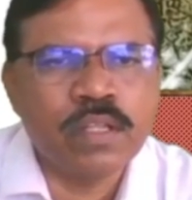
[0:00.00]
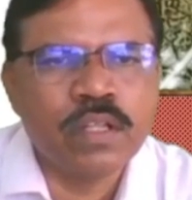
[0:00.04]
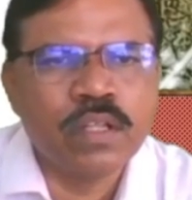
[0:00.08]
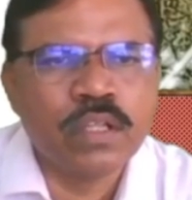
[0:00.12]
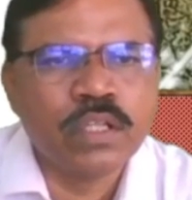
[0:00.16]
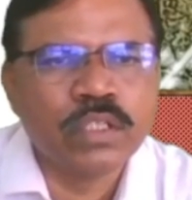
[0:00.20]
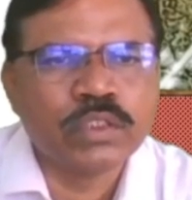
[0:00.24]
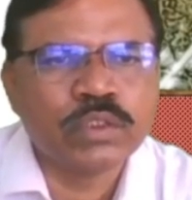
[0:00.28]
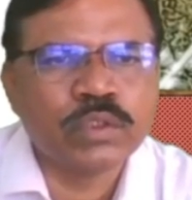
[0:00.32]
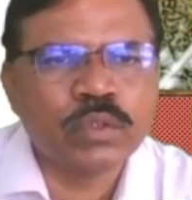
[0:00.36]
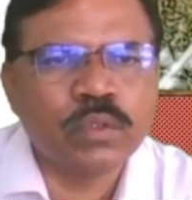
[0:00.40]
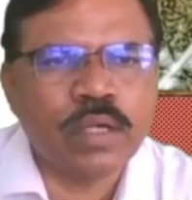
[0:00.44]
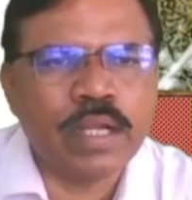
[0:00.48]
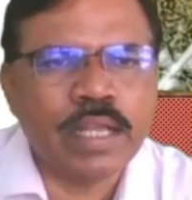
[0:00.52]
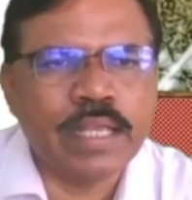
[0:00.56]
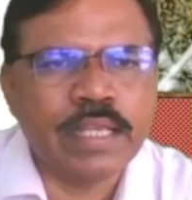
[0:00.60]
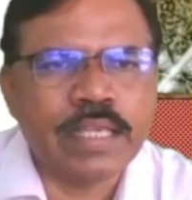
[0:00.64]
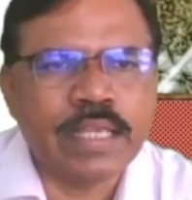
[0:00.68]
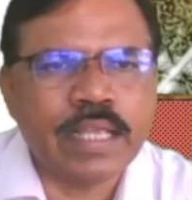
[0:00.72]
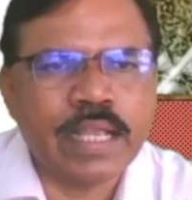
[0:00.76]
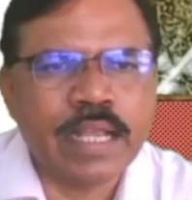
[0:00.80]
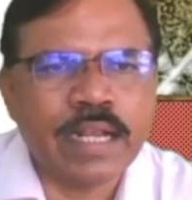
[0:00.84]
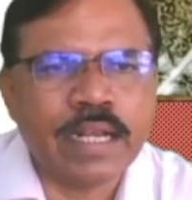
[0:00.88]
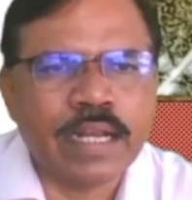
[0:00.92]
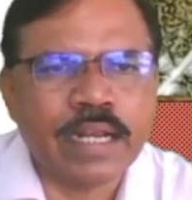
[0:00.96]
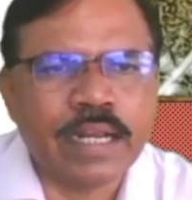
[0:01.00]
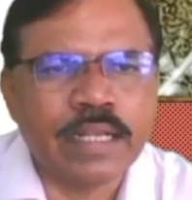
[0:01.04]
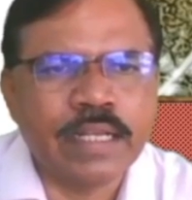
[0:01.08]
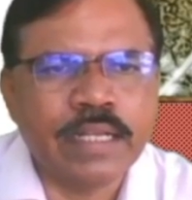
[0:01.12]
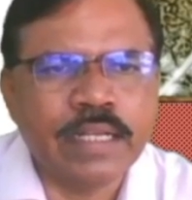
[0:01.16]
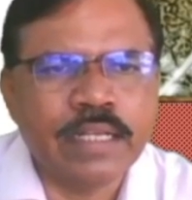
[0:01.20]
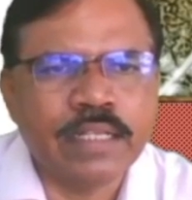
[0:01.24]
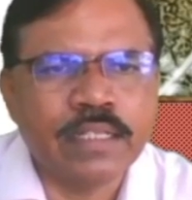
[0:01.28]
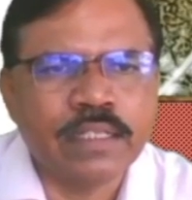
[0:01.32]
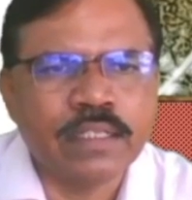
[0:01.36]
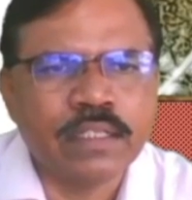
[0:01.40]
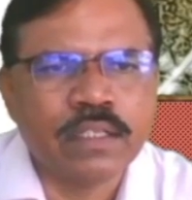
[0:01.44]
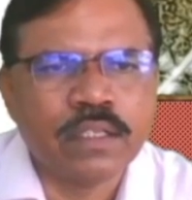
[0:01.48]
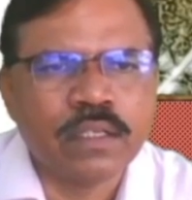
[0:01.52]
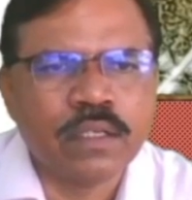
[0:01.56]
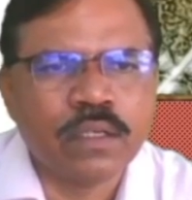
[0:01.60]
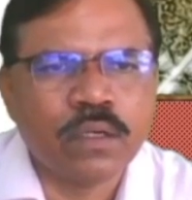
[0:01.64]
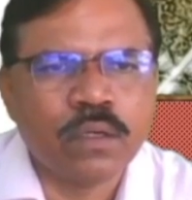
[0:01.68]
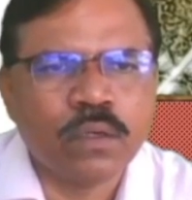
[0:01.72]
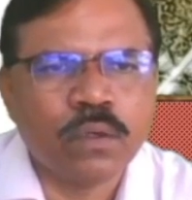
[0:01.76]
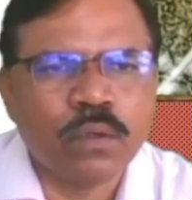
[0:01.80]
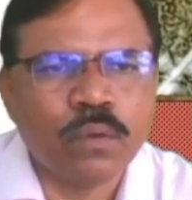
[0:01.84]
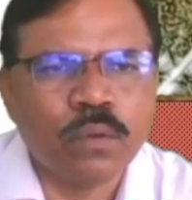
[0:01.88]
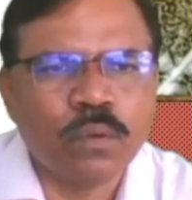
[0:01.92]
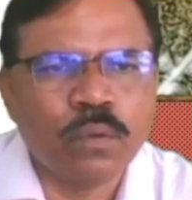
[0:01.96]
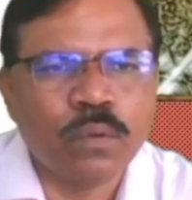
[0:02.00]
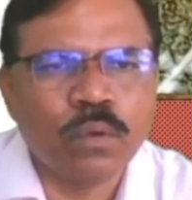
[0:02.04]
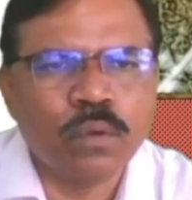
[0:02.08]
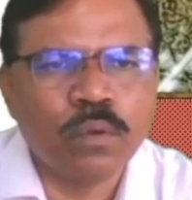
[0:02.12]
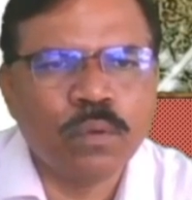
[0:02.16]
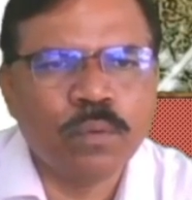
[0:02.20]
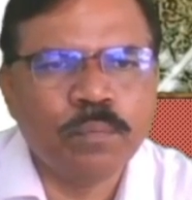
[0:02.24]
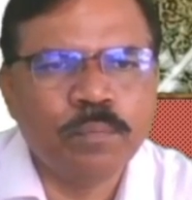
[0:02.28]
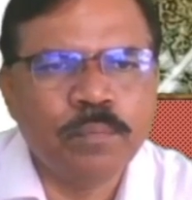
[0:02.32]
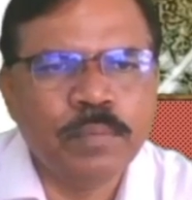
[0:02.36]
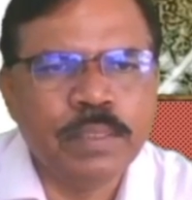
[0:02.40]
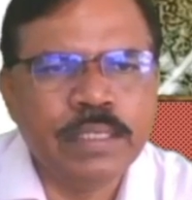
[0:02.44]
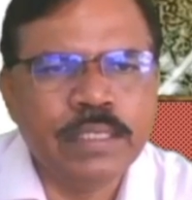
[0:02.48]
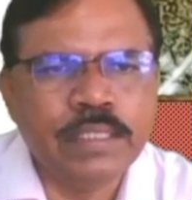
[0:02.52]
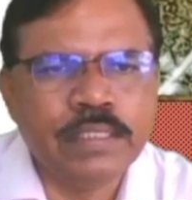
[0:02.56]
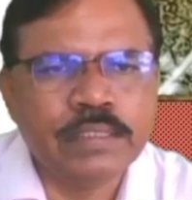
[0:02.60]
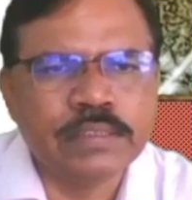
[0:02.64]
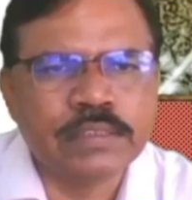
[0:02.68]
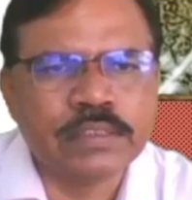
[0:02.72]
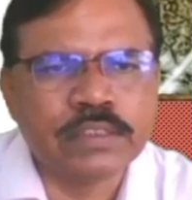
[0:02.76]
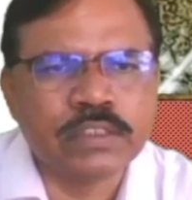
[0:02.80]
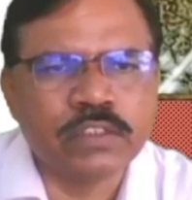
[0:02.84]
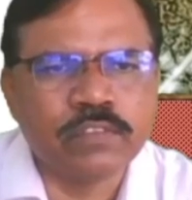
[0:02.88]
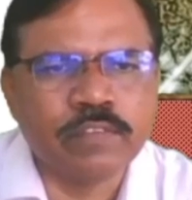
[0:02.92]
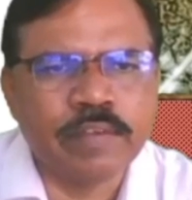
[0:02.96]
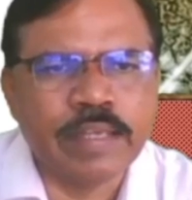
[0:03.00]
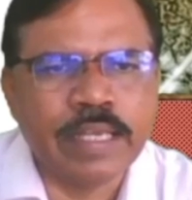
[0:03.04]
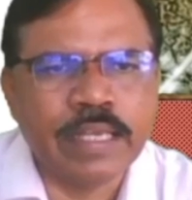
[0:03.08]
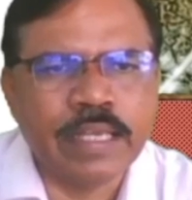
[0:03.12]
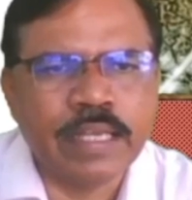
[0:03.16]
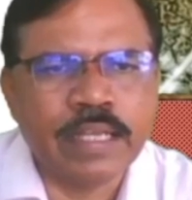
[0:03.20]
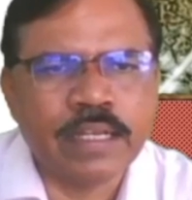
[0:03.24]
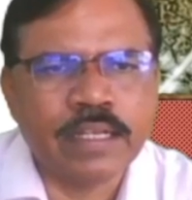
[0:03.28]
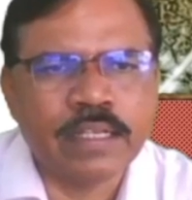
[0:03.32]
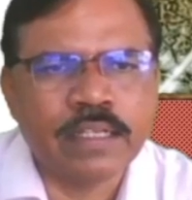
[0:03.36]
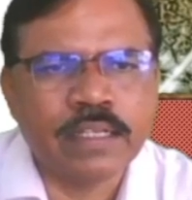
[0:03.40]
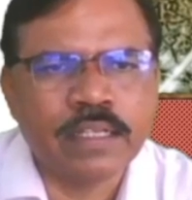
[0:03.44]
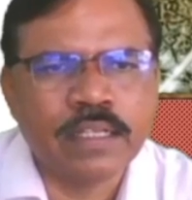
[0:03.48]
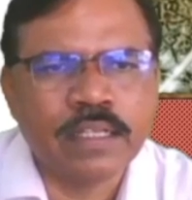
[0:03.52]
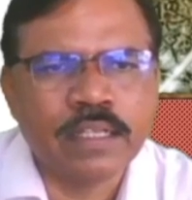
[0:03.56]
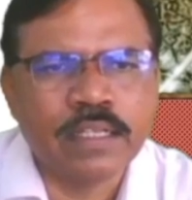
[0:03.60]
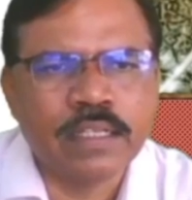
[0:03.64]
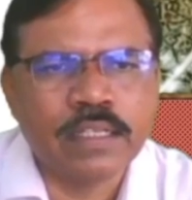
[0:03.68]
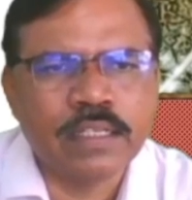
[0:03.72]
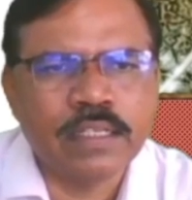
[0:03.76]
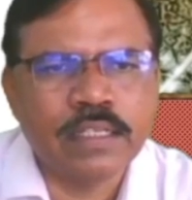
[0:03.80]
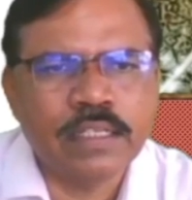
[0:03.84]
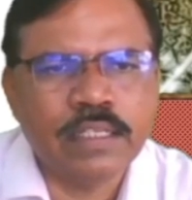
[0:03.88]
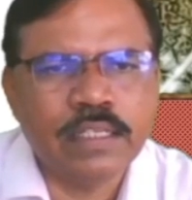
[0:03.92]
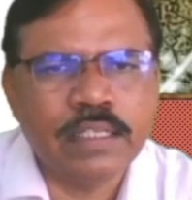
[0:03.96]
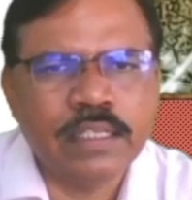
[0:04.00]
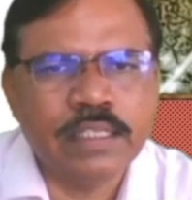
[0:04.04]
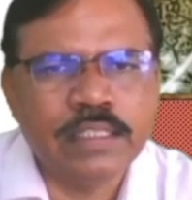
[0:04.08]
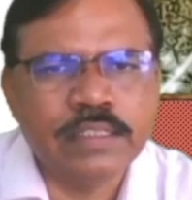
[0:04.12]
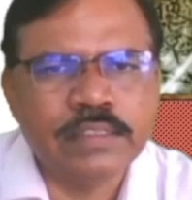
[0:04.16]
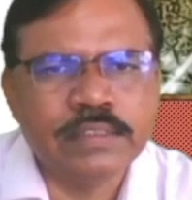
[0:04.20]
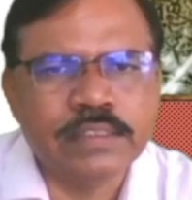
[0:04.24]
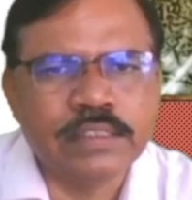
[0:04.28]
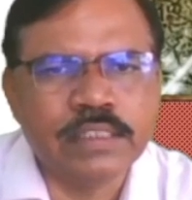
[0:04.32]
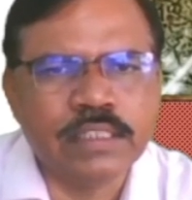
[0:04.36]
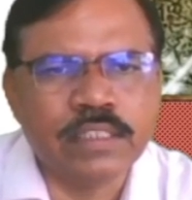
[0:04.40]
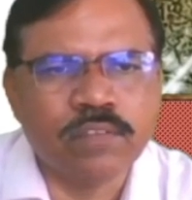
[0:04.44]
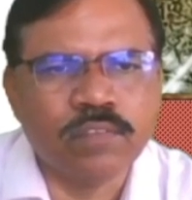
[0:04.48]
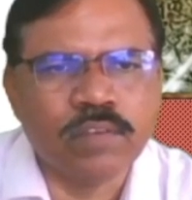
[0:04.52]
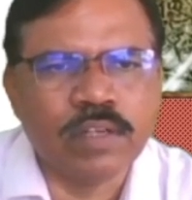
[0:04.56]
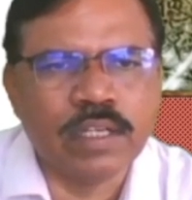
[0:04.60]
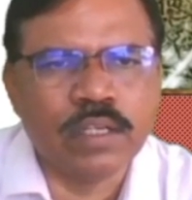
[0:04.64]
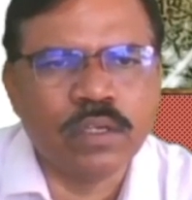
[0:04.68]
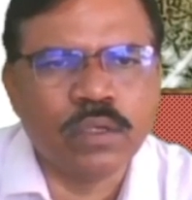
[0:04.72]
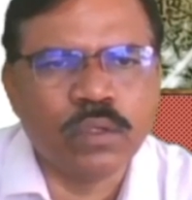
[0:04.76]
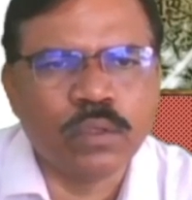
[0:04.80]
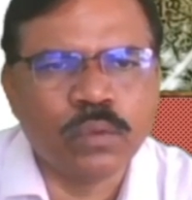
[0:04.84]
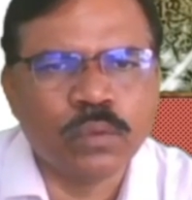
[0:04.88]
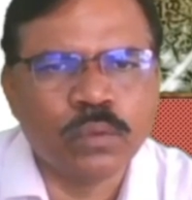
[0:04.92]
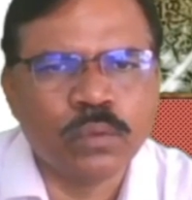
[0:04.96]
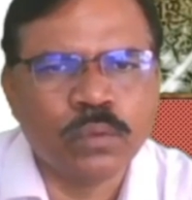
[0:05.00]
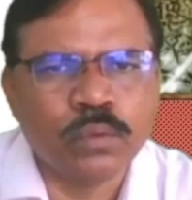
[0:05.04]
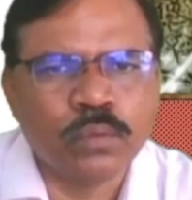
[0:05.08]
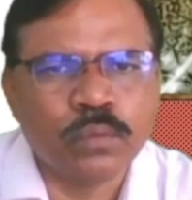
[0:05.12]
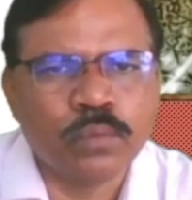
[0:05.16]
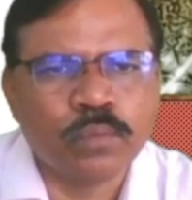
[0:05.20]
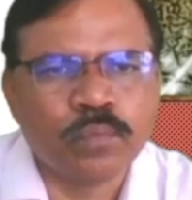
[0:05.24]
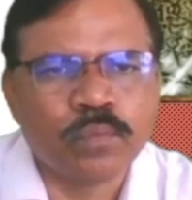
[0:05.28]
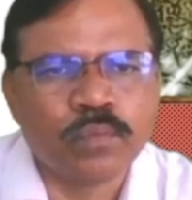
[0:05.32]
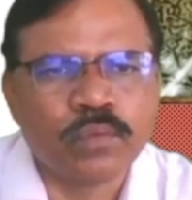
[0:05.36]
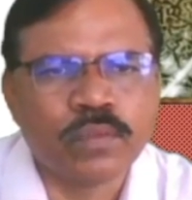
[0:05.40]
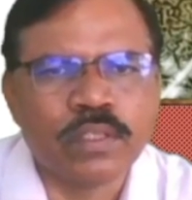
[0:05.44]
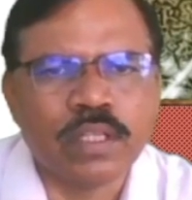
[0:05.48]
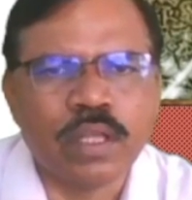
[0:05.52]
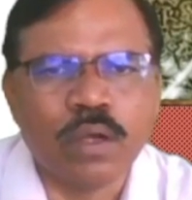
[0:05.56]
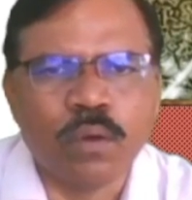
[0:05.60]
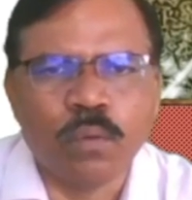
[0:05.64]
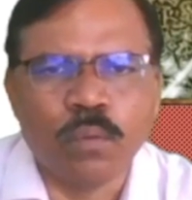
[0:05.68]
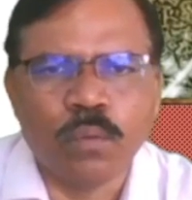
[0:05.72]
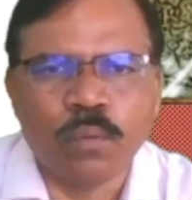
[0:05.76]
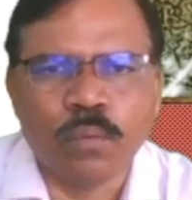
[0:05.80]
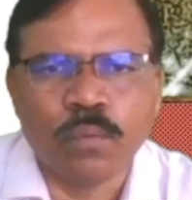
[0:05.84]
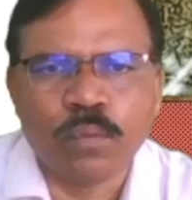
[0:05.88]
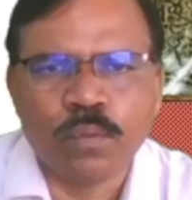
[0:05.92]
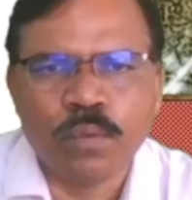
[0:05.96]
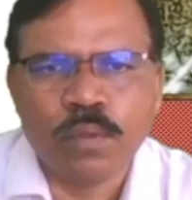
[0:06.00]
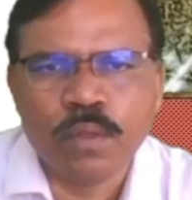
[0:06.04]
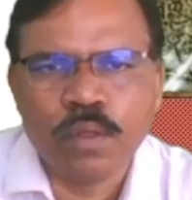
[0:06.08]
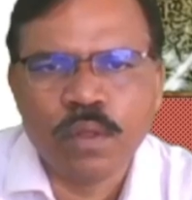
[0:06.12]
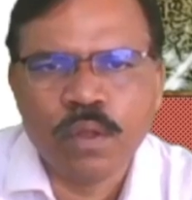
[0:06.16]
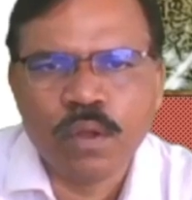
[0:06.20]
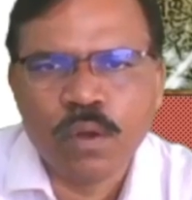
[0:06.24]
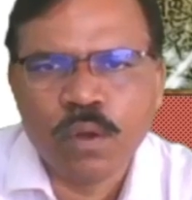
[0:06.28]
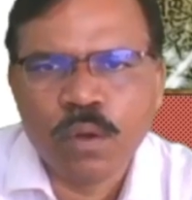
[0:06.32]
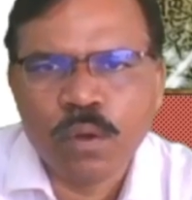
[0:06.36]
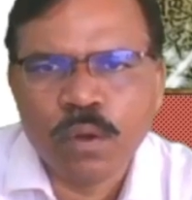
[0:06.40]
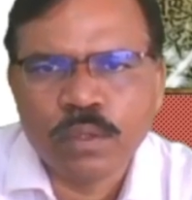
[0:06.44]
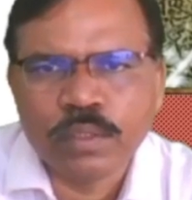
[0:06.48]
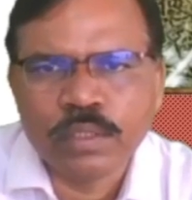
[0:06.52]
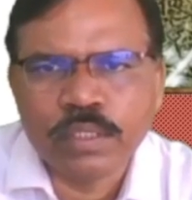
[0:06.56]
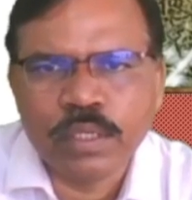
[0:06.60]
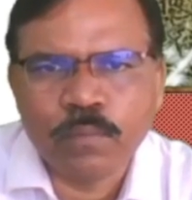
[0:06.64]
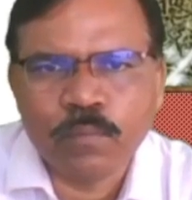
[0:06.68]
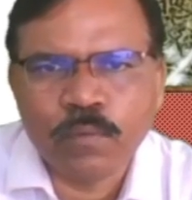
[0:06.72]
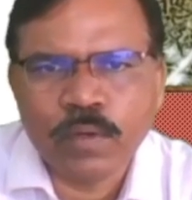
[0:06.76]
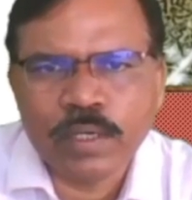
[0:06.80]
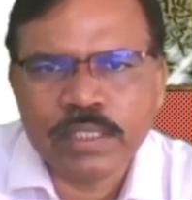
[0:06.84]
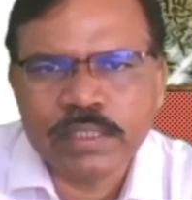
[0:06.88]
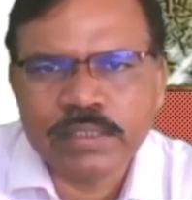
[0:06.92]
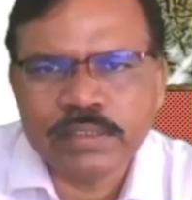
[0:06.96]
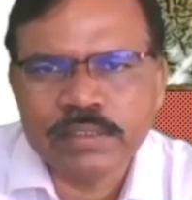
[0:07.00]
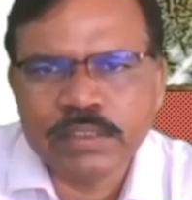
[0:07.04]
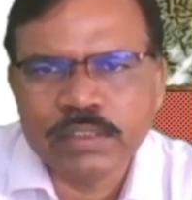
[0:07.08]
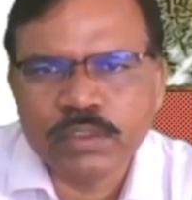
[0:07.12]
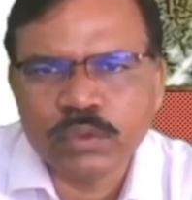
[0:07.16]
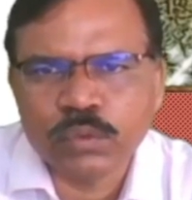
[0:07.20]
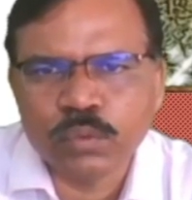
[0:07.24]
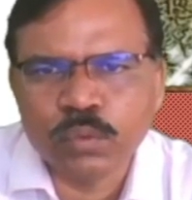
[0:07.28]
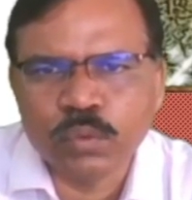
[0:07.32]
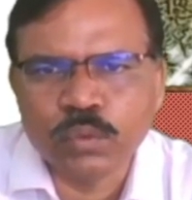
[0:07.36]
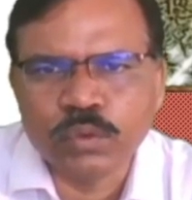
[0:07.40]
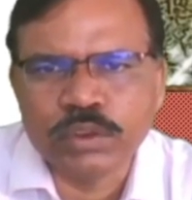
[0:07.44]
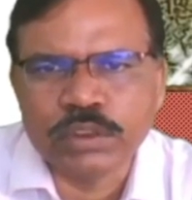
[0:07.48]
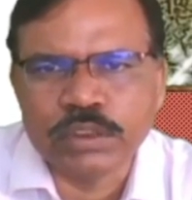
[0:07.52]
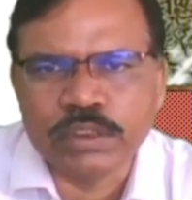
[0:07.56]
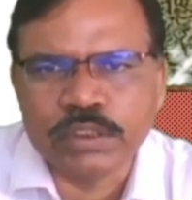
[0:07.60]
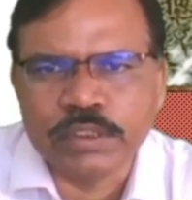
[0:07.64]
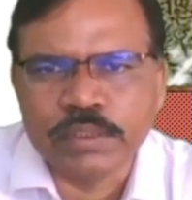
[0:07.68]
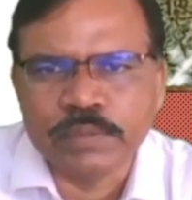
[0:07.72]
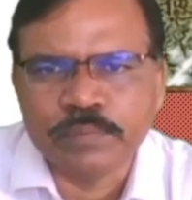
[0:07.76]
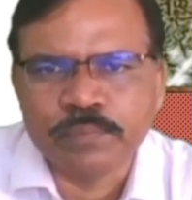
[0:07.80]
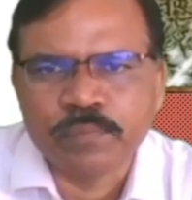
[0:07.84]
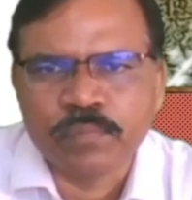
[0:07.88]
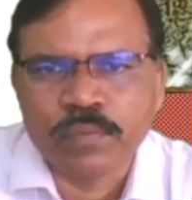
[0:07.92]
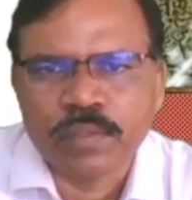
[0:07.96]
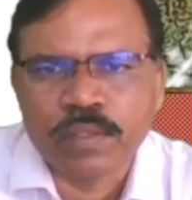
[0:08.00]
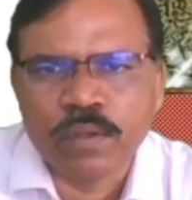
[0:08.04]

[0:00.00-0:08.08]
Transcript: So I can write OB square is equal to, now what is this OC?